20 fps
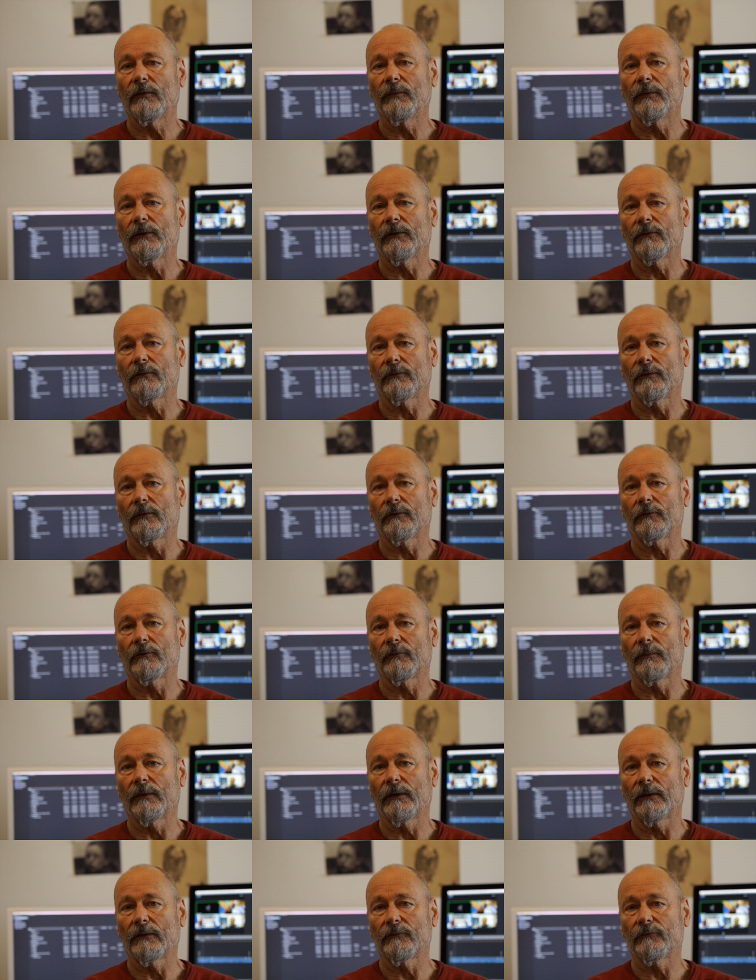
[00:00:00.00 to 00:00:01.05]
Vimeo on
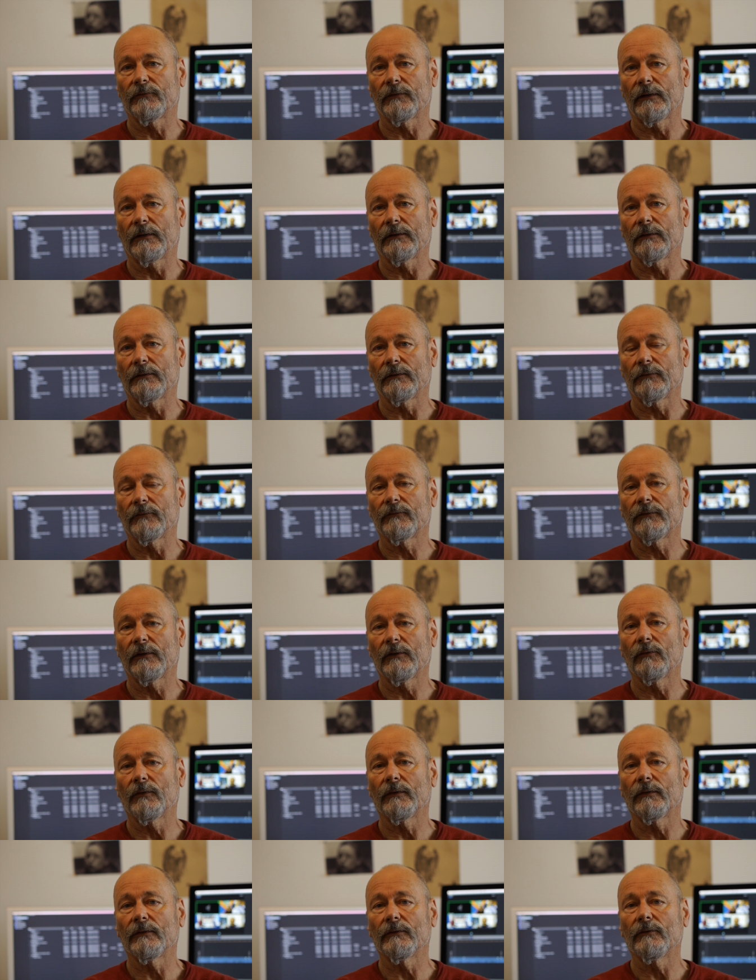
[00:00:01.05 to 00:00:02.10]
demand channel and see
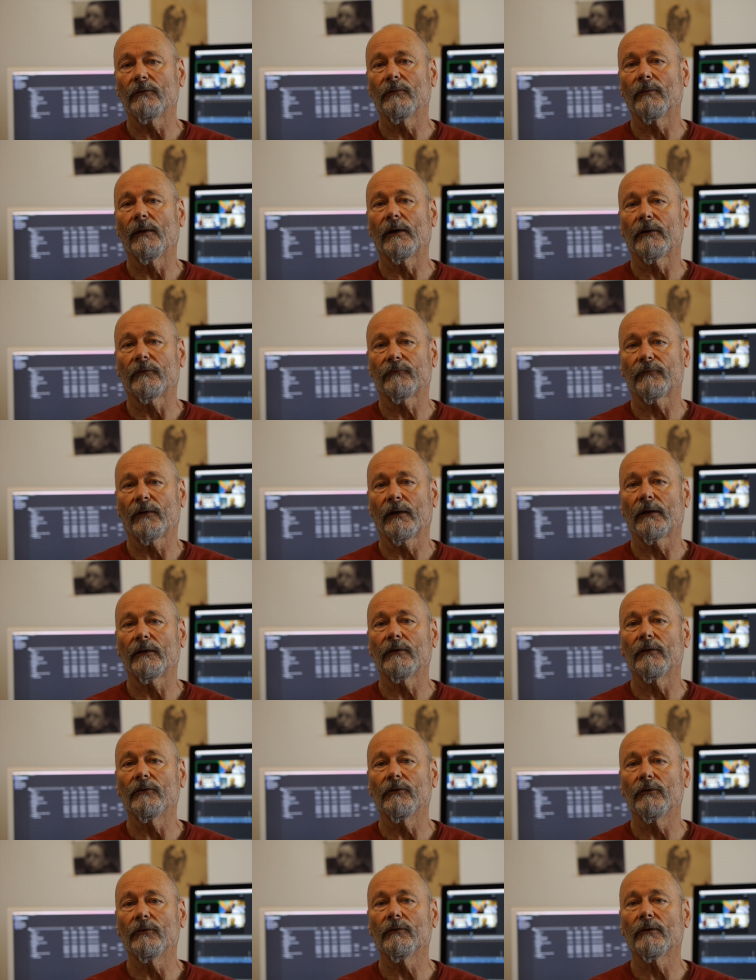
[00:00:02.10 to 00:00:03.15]
whether you might find
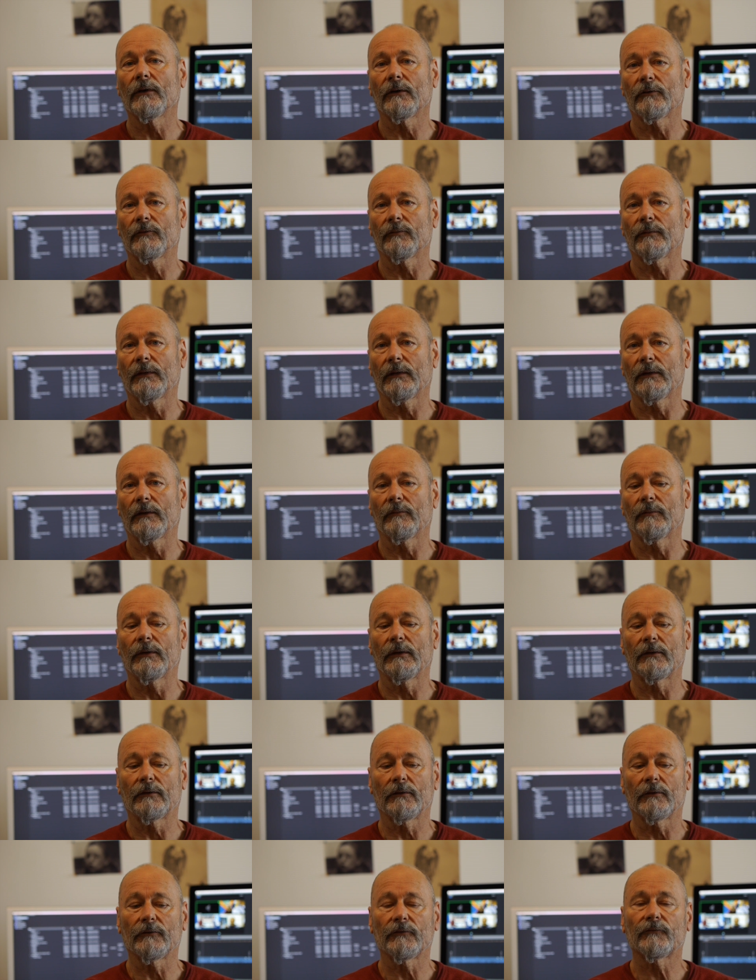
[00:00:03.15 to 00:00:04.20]
a new home there
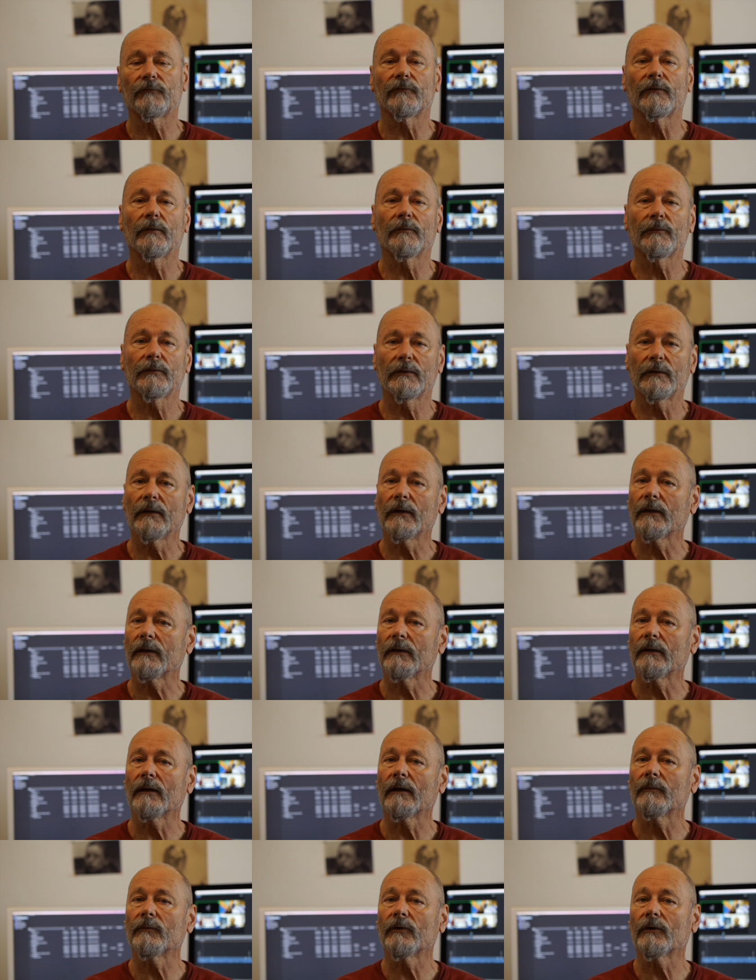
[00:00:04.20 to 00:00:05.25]
because from
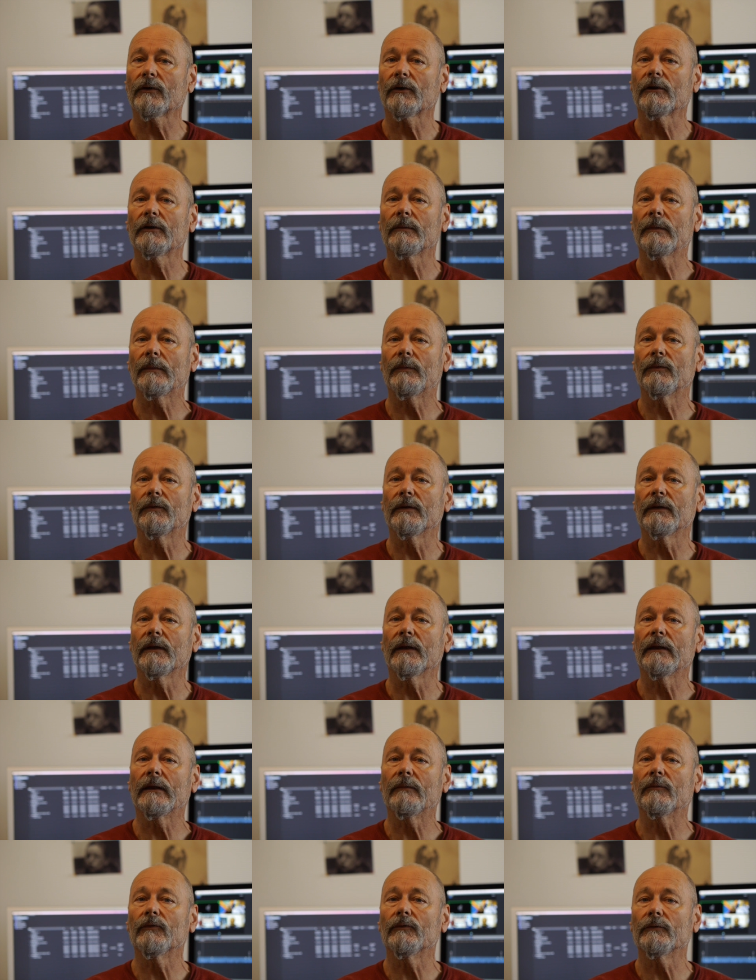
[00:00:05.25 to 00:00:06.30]
today I'm not going to be putting
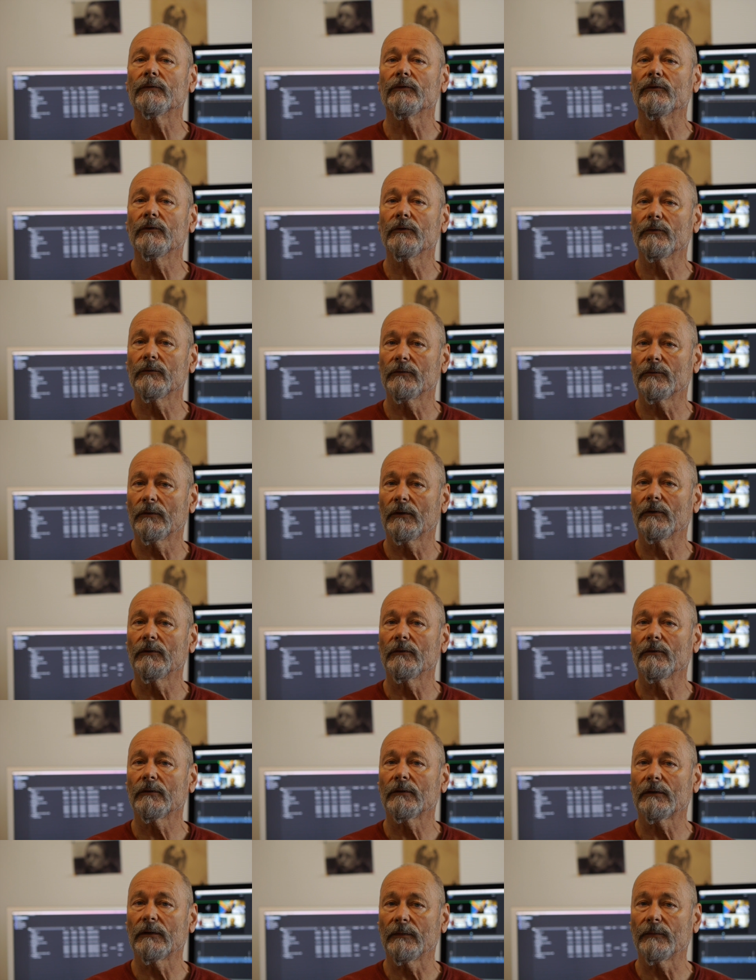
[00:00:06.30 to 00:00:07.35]
any more new
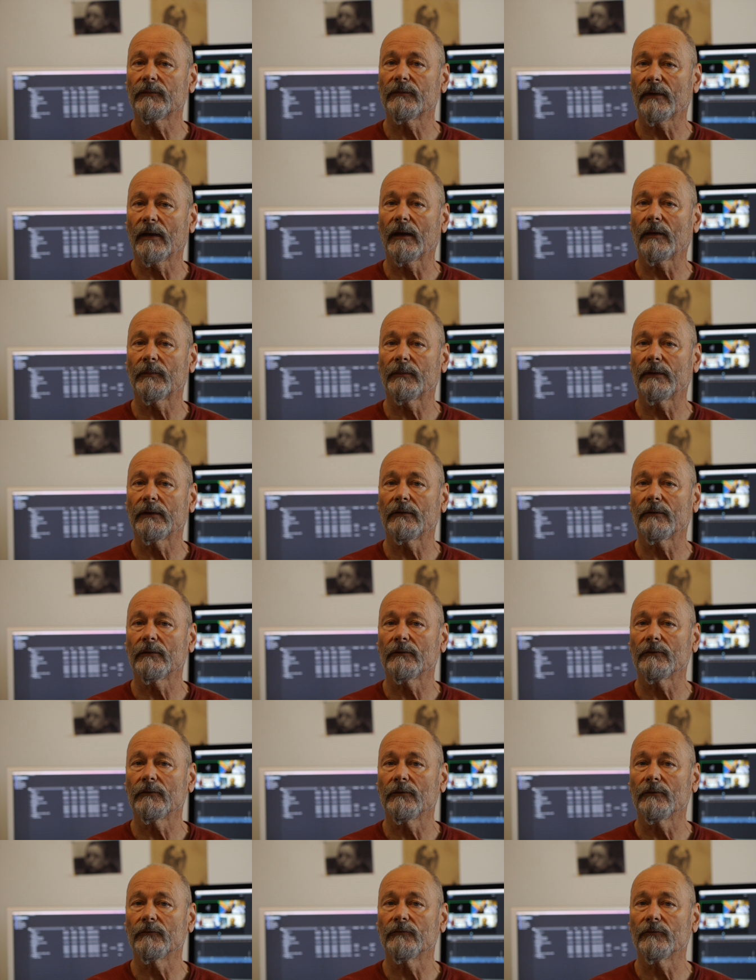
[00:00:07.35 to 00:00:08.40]
clips up here
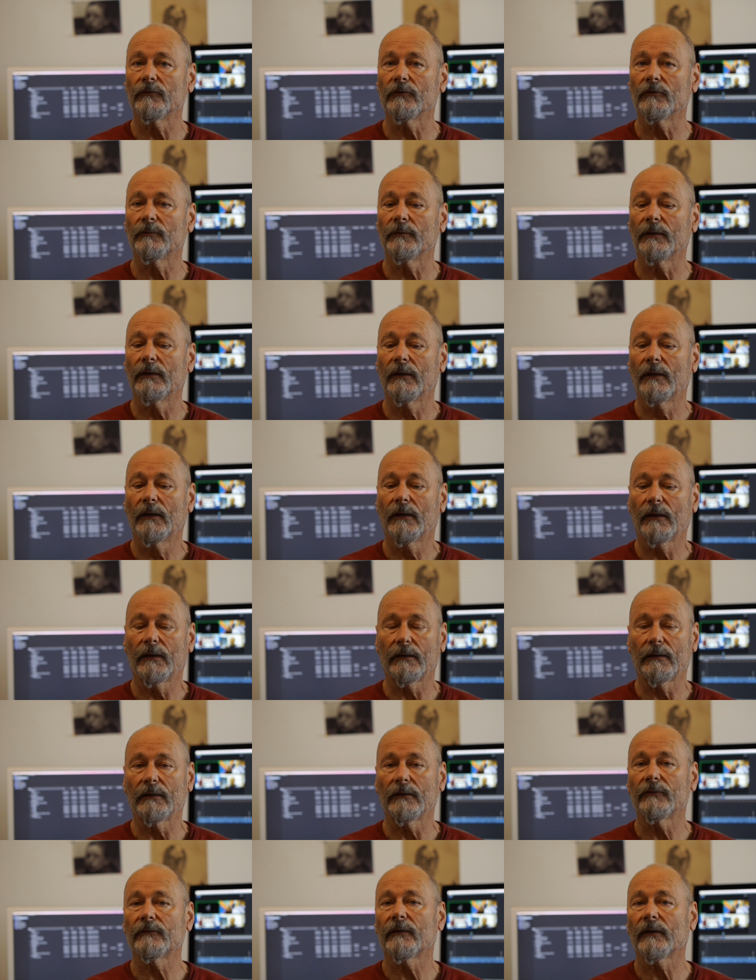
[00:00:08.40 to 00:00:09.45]
on YouTube. At
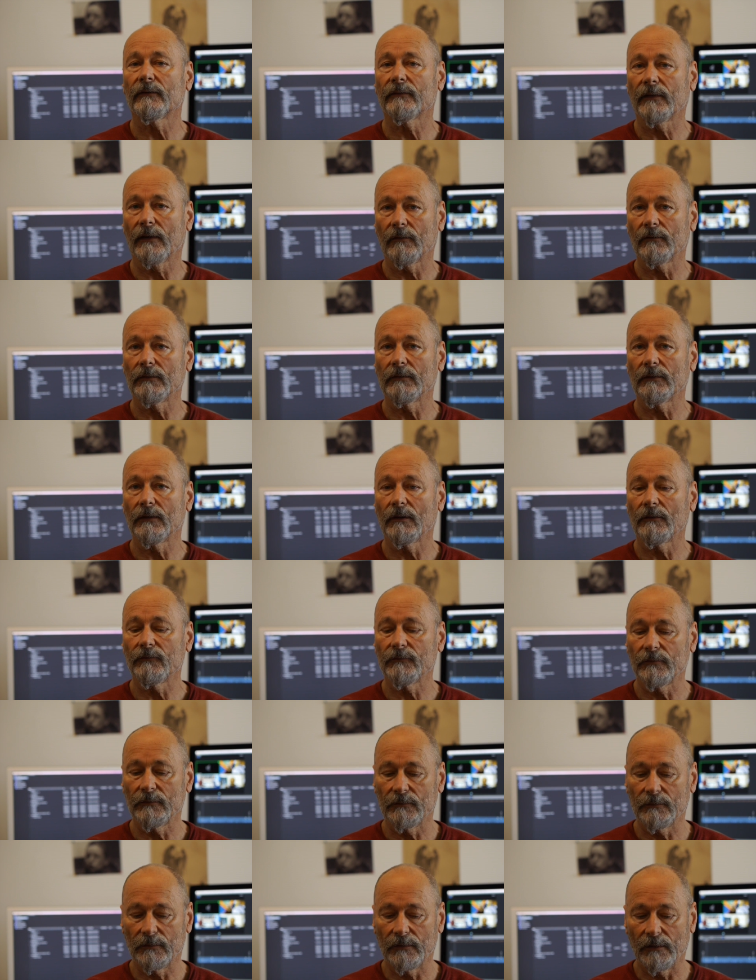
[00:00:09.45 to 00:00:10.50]
least that's our
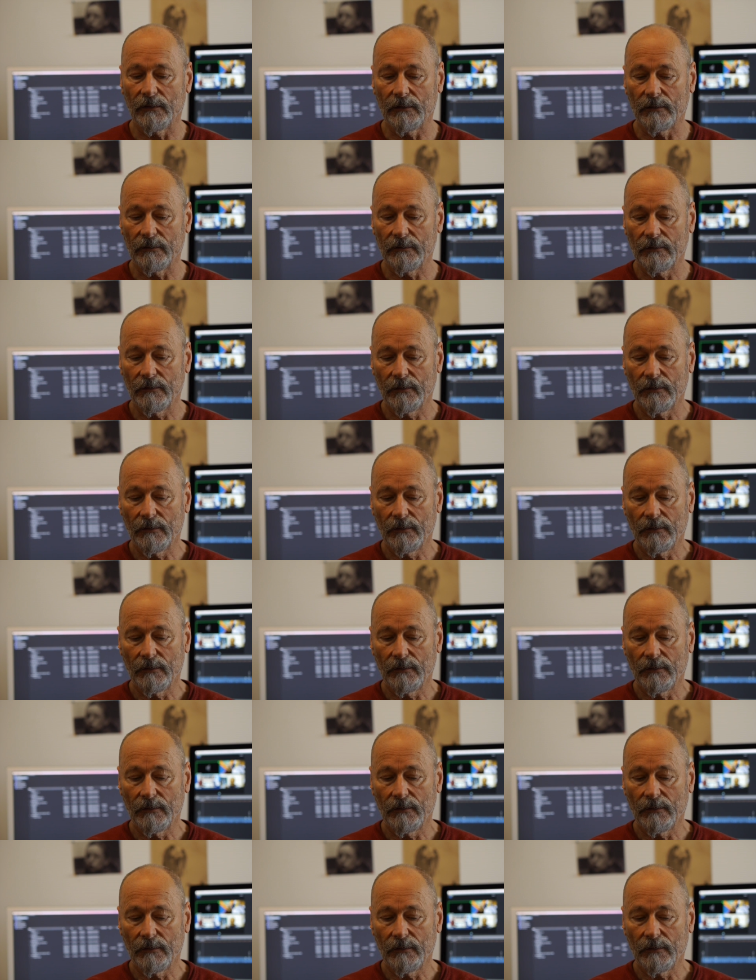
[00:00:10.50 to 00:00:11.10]
intention today.